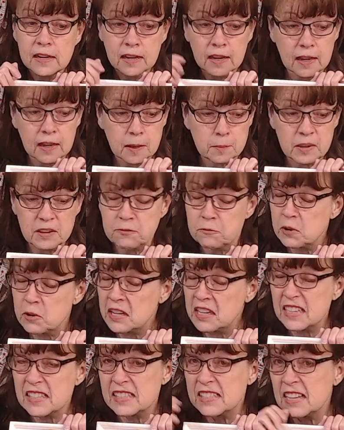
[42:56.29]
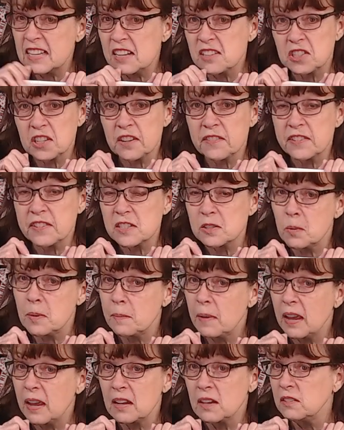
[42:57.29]
Um, if we get cell service, we
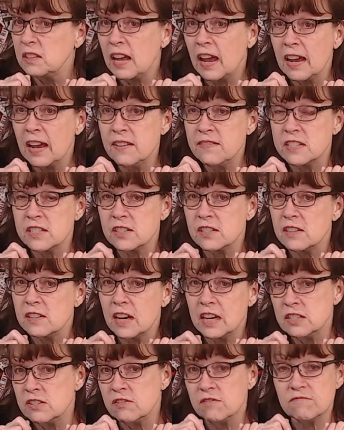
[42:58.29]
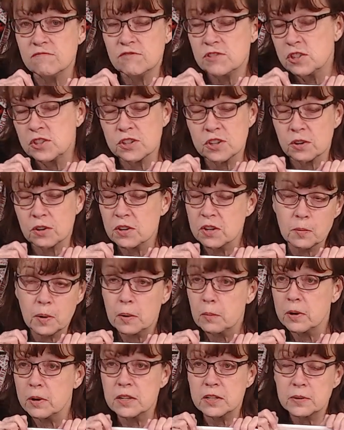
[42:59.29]
might go live and, and show you
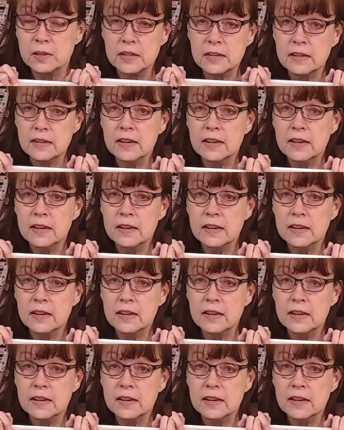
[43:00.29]
what we're doing.